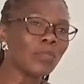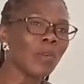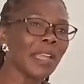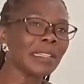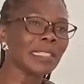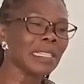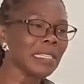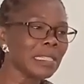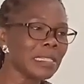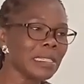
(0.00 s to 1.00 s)

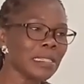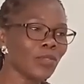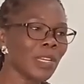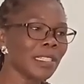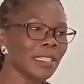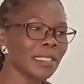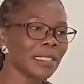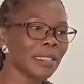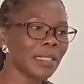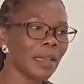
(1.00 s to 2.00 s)

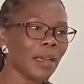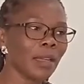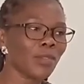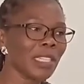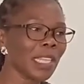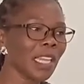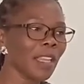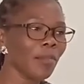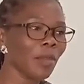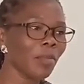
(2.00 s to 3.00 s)

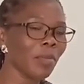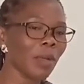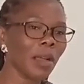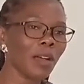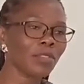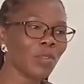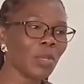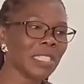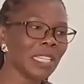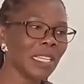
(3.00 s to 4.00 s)
23 people,
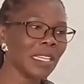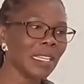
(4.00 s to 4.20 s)
households